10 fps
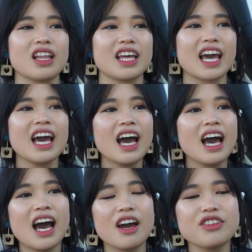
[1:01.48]
Like
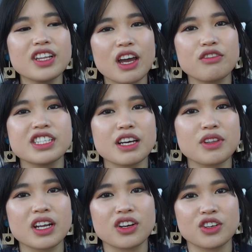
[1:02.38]
I feel like every time
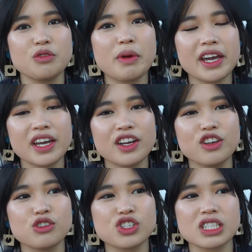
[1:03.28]
that I curl my hair,
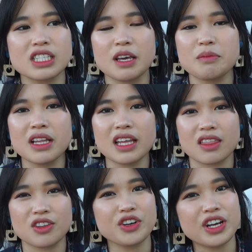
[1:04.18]
it usually takes me
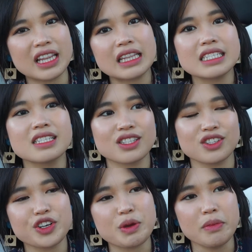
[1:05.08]
like at least
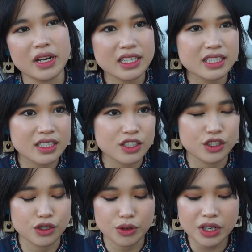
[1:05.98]
30 minutes to
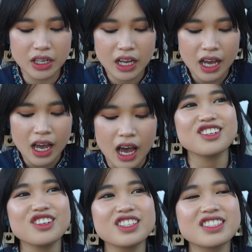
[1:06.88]
do it. You
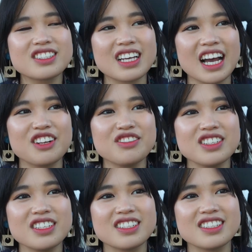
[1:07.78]
know, it's kind of
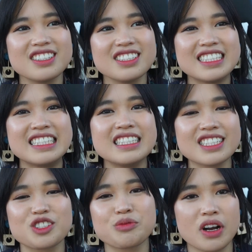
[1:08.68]
a
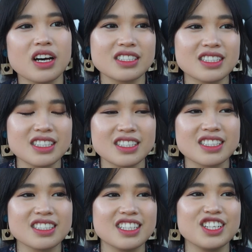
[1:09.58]
tedious process
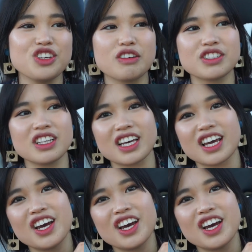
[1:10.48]
because then you have to like